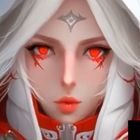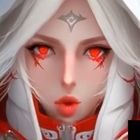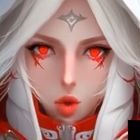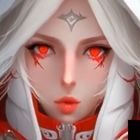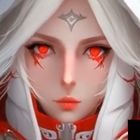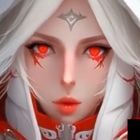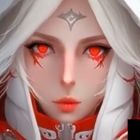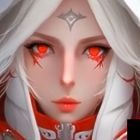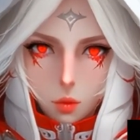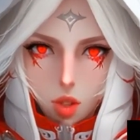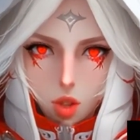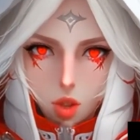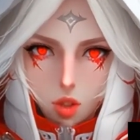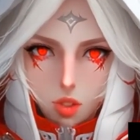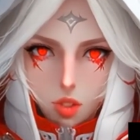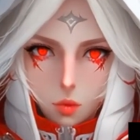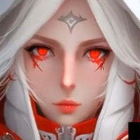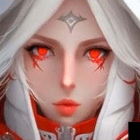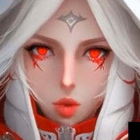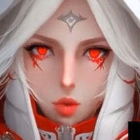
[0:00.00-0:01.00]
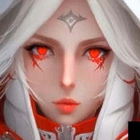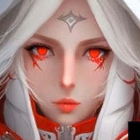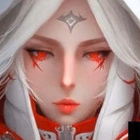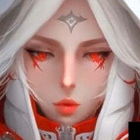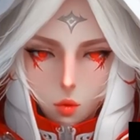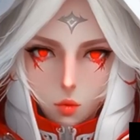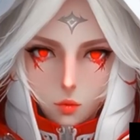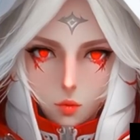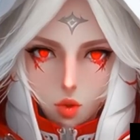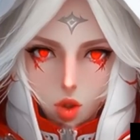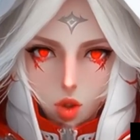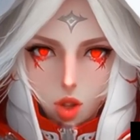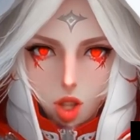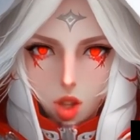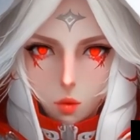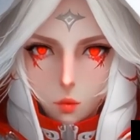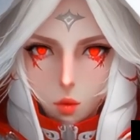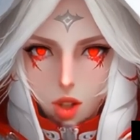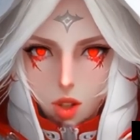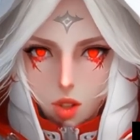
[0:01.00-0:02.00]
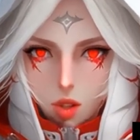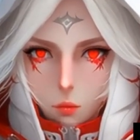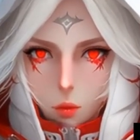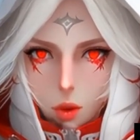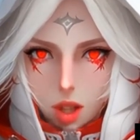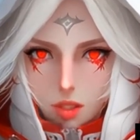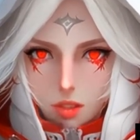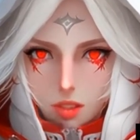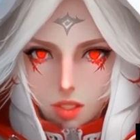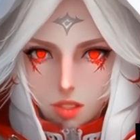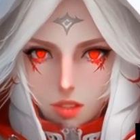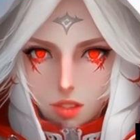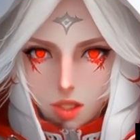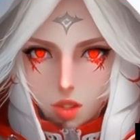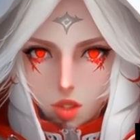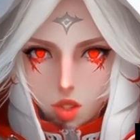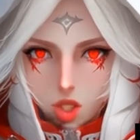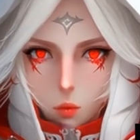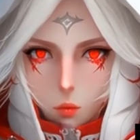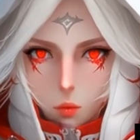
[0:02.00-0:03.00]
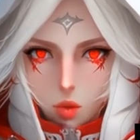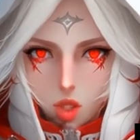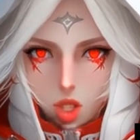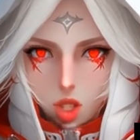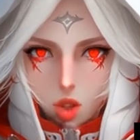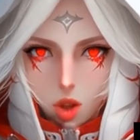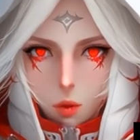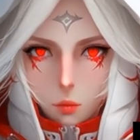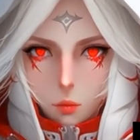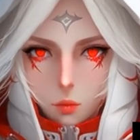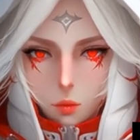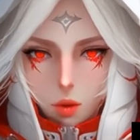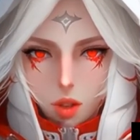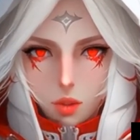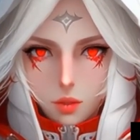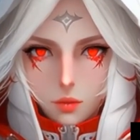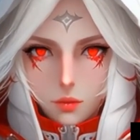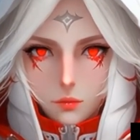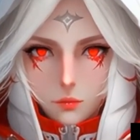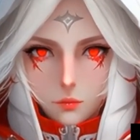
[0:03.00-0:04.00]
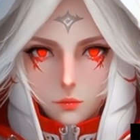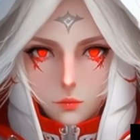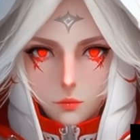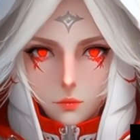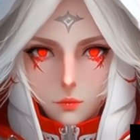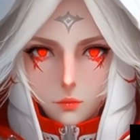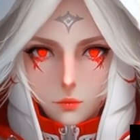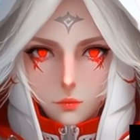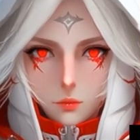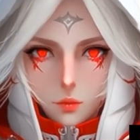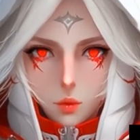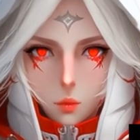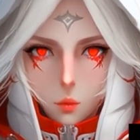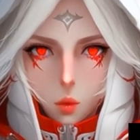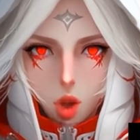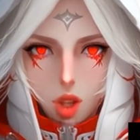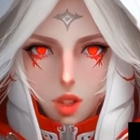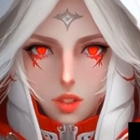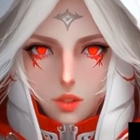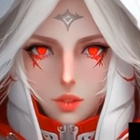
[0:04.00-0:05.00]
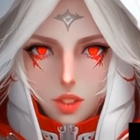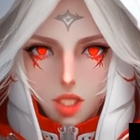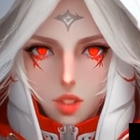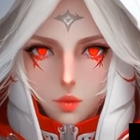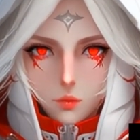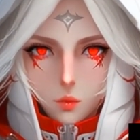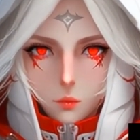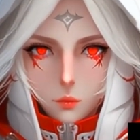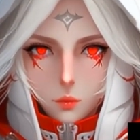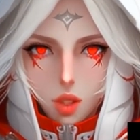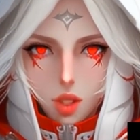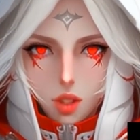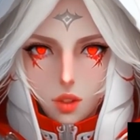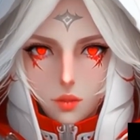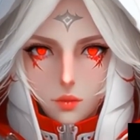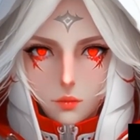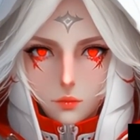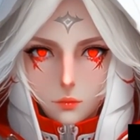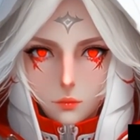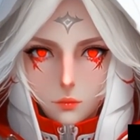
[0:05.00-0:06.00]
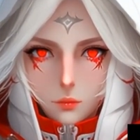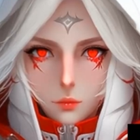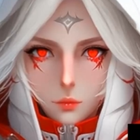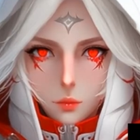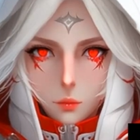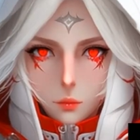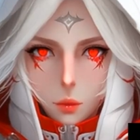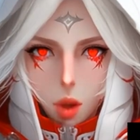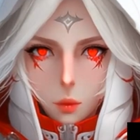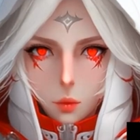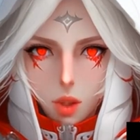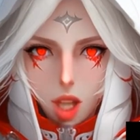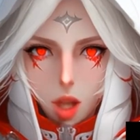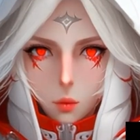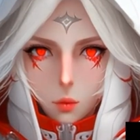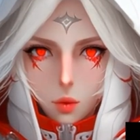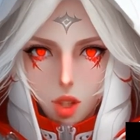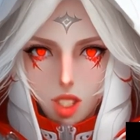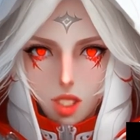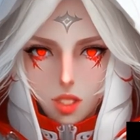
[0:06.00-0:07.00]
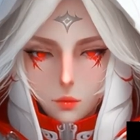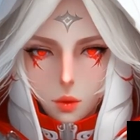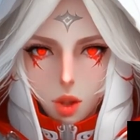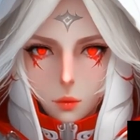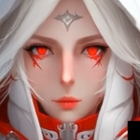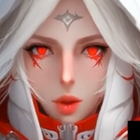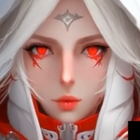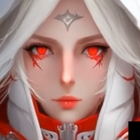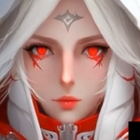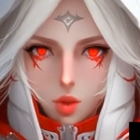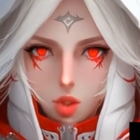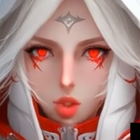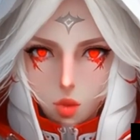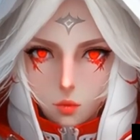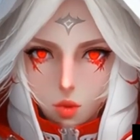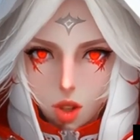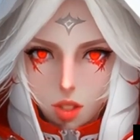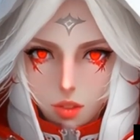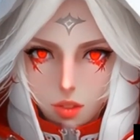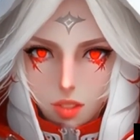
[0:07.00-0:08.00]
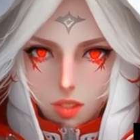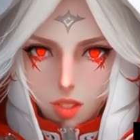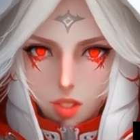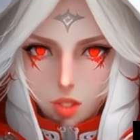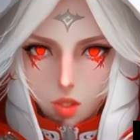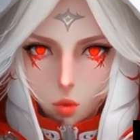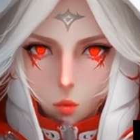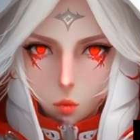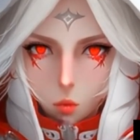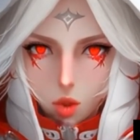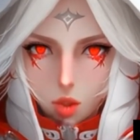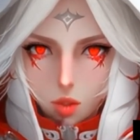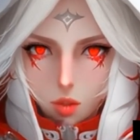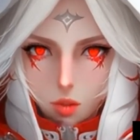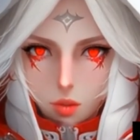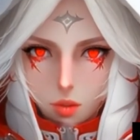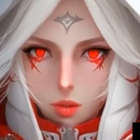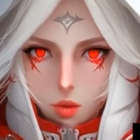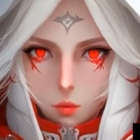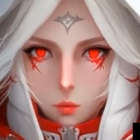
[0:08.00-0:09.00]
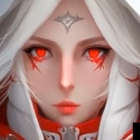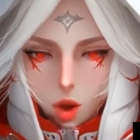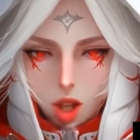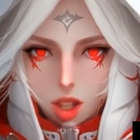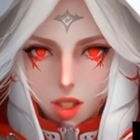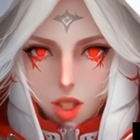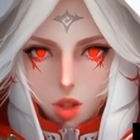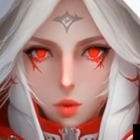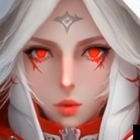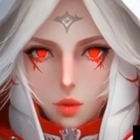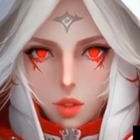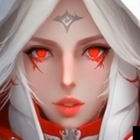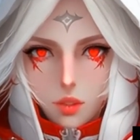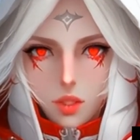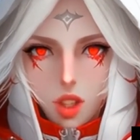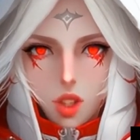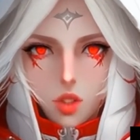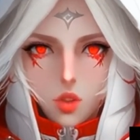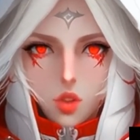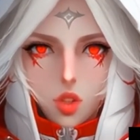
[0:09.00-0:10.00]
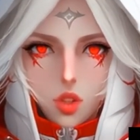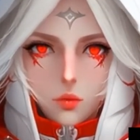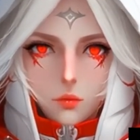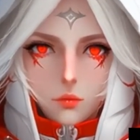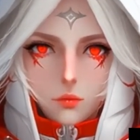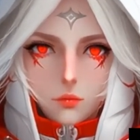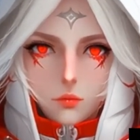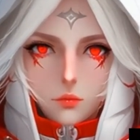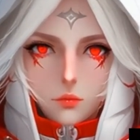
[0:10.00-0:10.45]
or maybe cook some good food for her on a regular basis, then she will cheer up a bit. Well, it does for me. Maybe I will get to make my first friends in this new world, right here in this dungeon.